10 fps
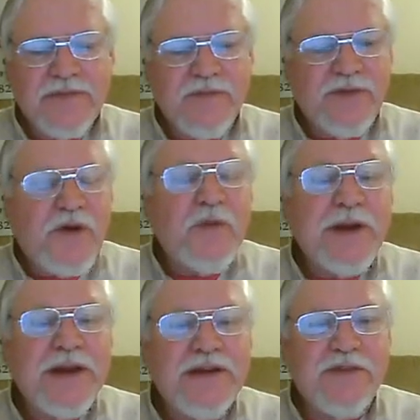So
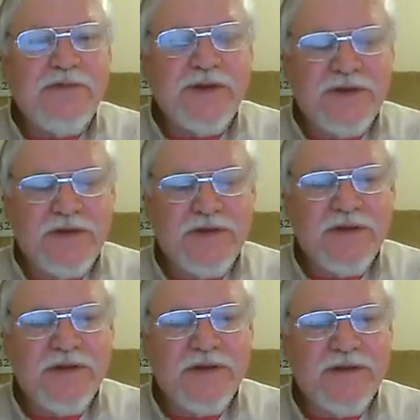many different
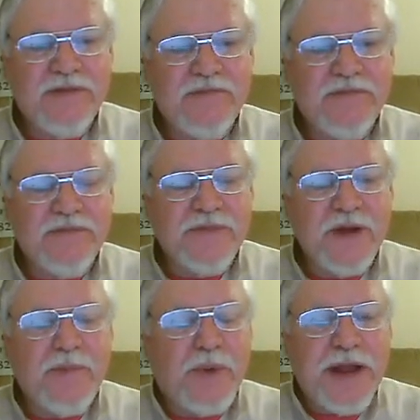
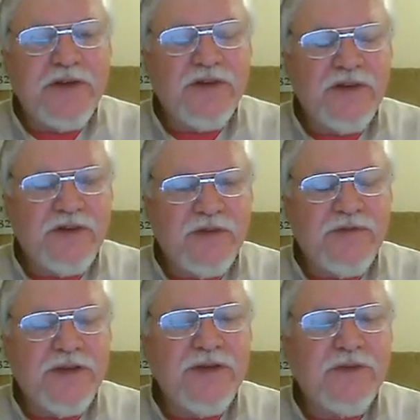branches
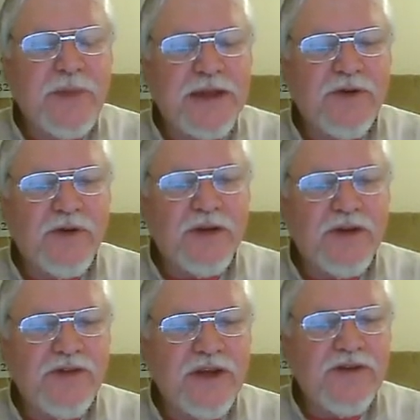of this main
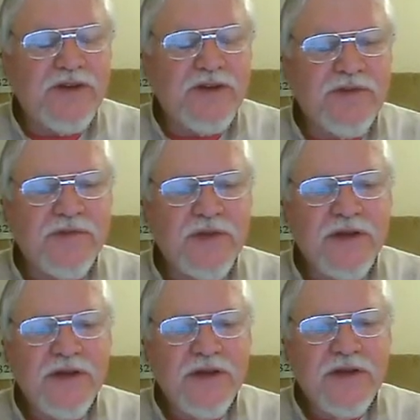organization,
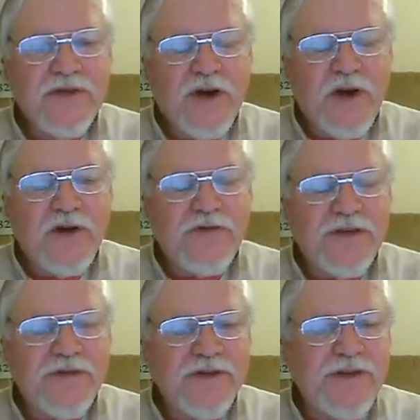the Art of
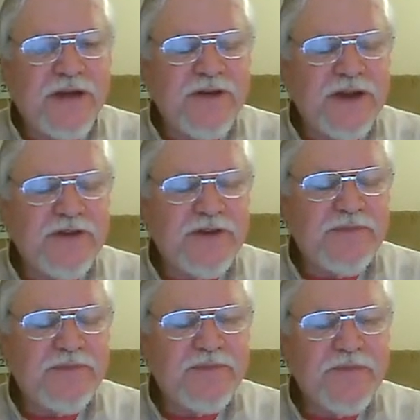Living Foundation.